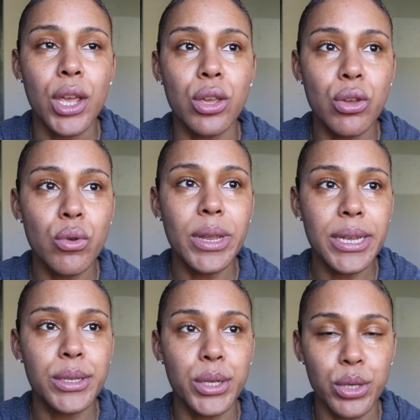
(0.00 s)
you
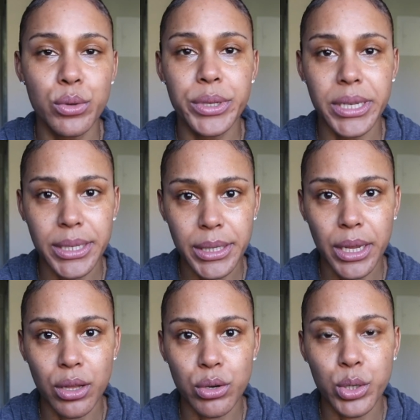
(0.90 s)
need to use concealer